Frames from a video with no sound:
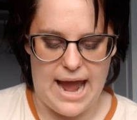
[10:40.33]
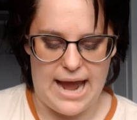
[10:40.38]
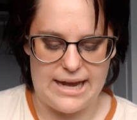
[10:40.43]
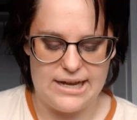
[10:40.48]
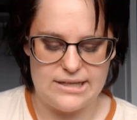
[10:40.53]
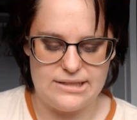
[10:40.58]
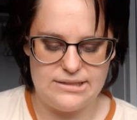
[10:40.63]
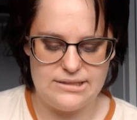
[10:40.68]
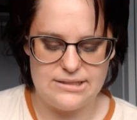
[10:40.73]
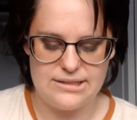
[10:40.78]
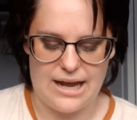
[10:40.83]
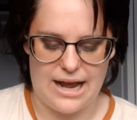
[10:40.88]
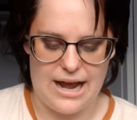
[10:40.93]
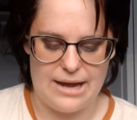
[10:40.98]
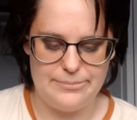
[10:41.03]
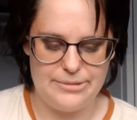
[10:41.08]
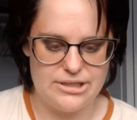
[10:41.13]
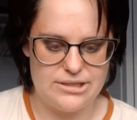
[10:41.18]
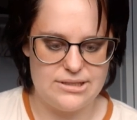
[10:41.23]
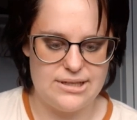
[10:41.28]
and
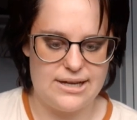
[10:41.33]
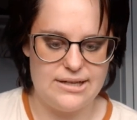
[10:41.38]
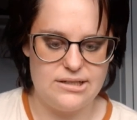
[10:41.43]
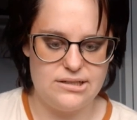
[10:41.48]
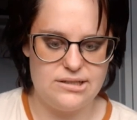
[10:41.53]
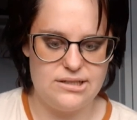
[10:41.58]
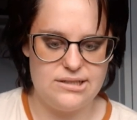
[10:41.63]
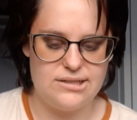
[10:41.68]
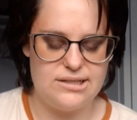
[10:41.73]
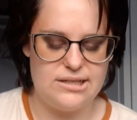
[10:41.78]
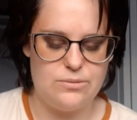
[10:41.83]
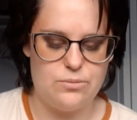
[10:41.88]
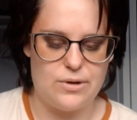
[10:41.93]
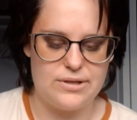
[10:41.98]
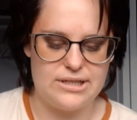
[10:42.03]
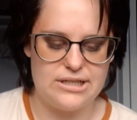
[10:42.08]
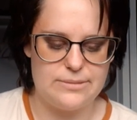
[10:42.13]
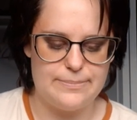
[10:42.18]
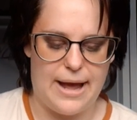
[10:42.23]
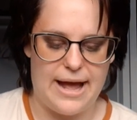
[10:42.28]
I'm excited to see
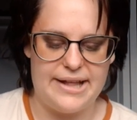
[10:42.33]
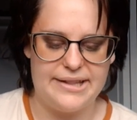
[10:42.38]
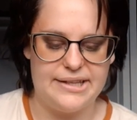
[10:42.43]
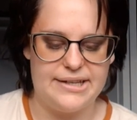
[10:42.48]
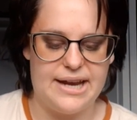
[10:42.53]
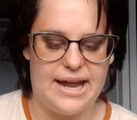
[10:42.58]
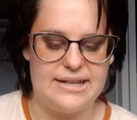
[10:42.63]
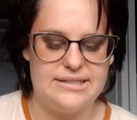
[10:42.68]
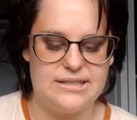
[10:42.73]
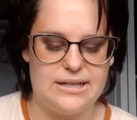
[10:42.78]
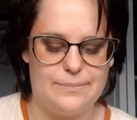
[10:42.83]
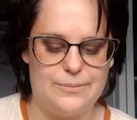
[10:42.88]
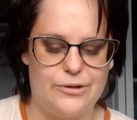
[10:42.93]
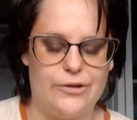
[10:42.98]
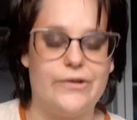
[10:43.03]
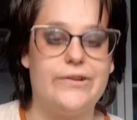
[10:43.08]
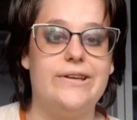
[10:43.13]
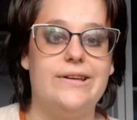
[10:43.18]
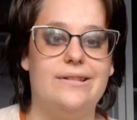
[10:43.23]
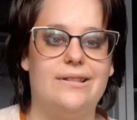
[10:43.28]
what this palette ends up
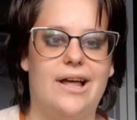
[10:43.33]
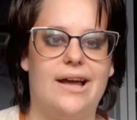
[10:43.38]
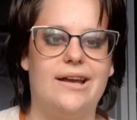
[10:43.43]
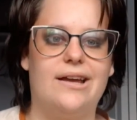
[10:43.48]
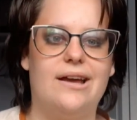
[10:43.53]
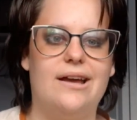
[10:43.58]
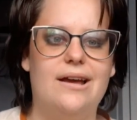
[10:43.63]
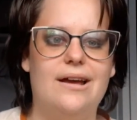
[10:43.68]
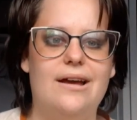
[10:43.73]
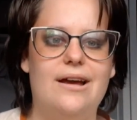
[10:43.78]
looking like